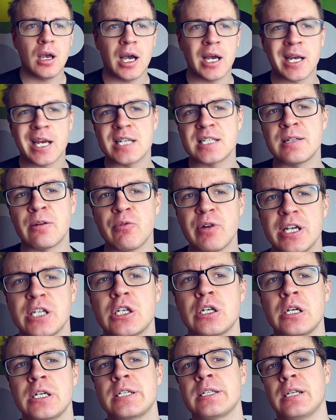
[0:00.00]
I guess the
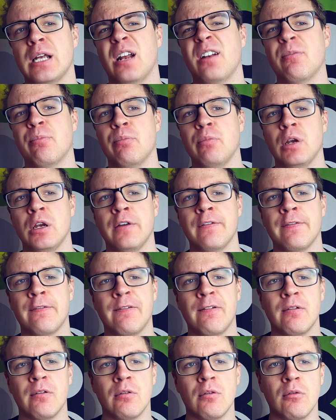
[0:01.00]
reason is that
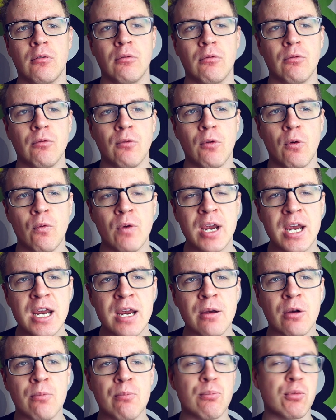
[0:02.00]
if
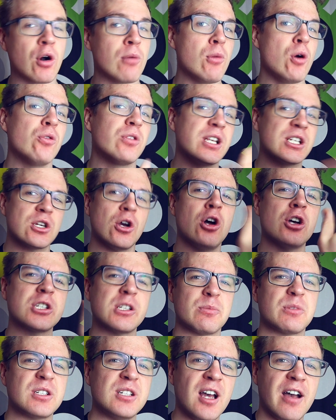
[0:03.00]
we promote this
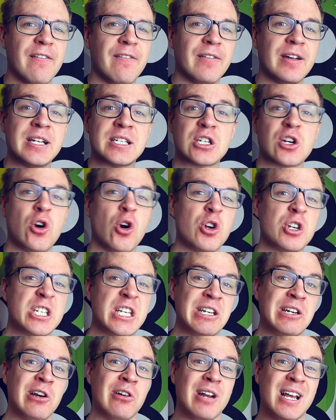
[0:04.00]
awesome stuff, it's
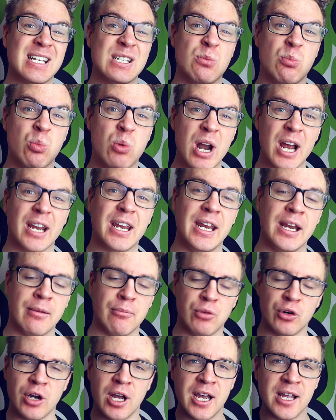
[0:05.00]
considered as bragging,
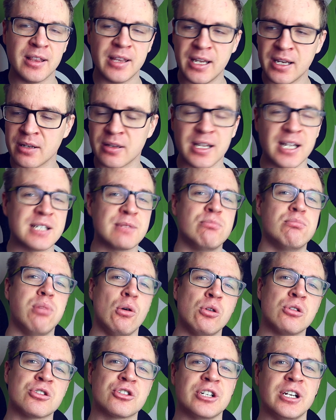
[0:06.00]
but I think that's
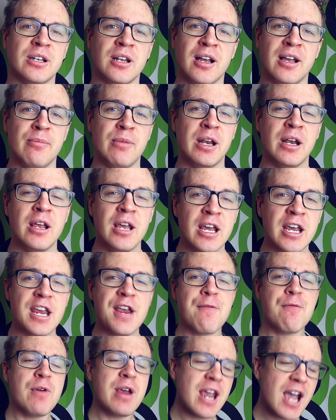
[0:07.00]
bullshit. I mean,
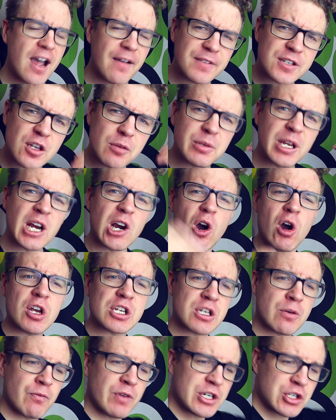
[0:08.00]
if we have something
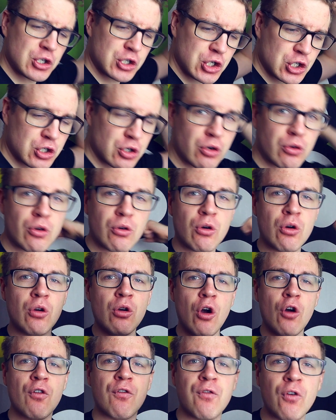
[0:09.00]
awesome, we should just
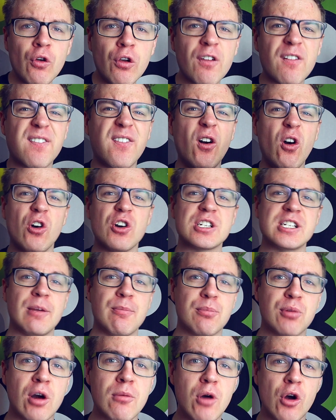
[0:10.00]
go full force and
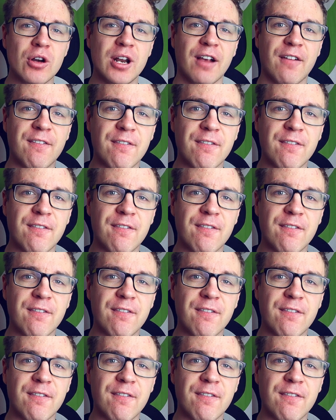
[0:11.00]
promote, like,